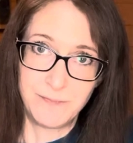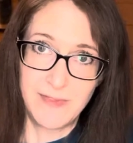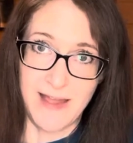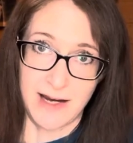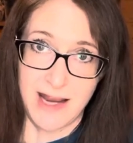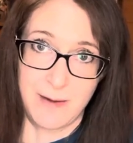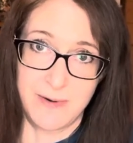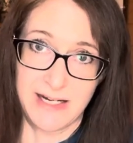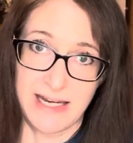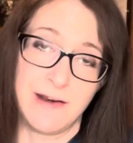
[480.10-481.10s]
that can happen
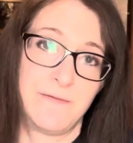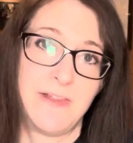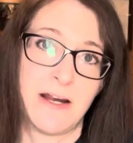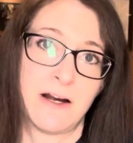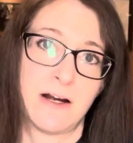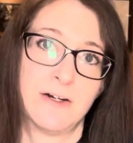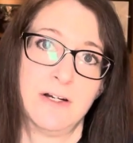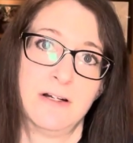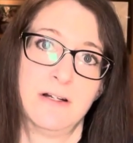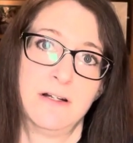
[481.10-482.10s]
again if they're
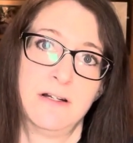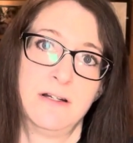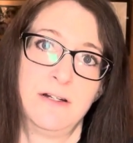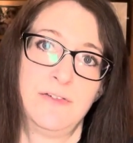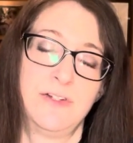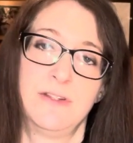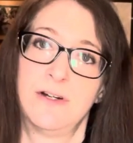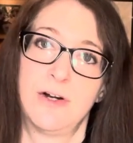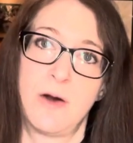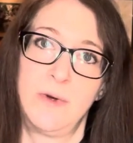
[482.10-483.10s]

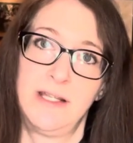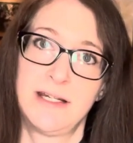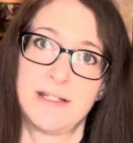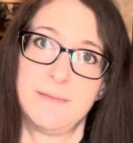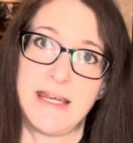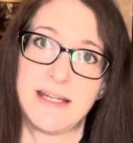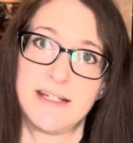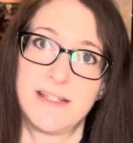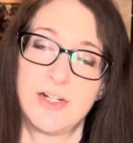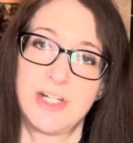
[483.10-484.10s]
not willing to make a
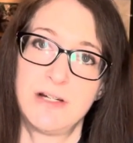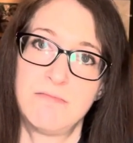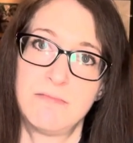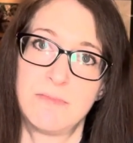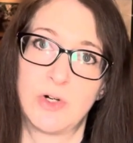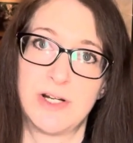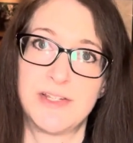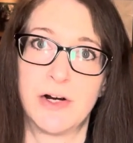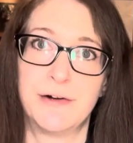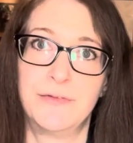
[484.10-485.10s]
decision or it's
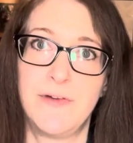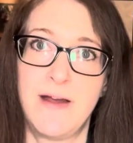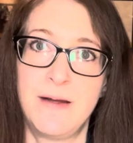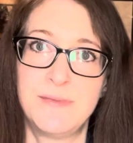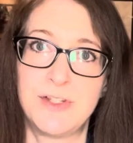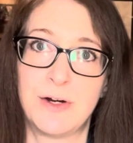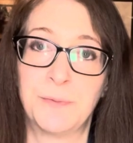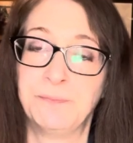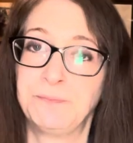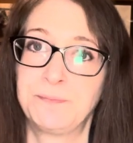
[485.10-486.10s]
hard for them.
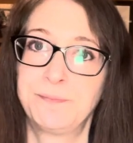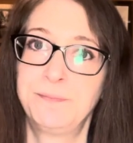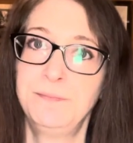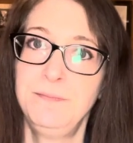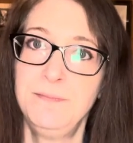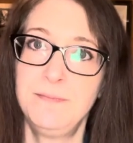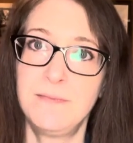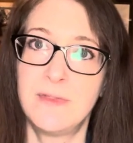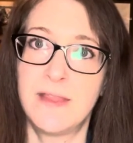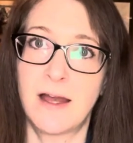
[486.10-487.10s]
So
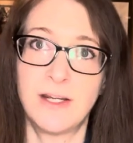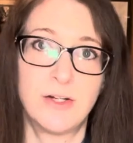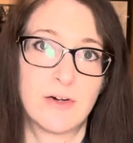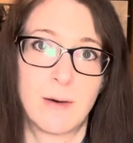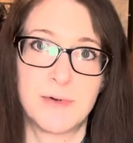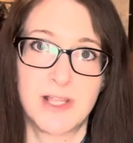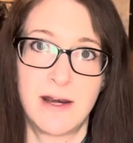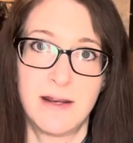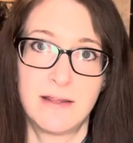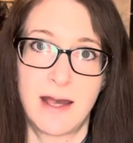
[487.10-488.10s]
that you could represent
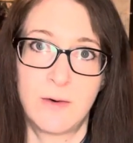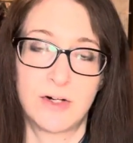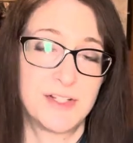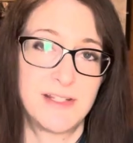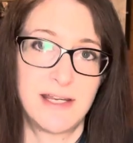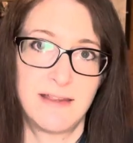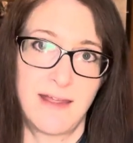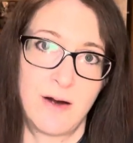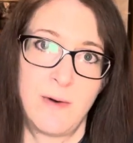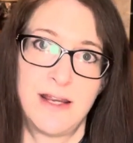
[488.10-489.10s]
it that or see it
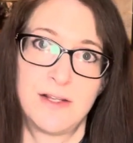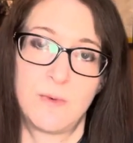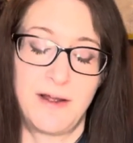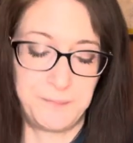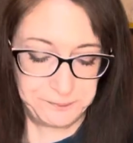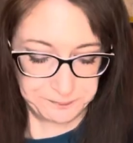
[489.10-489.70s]
that way as well.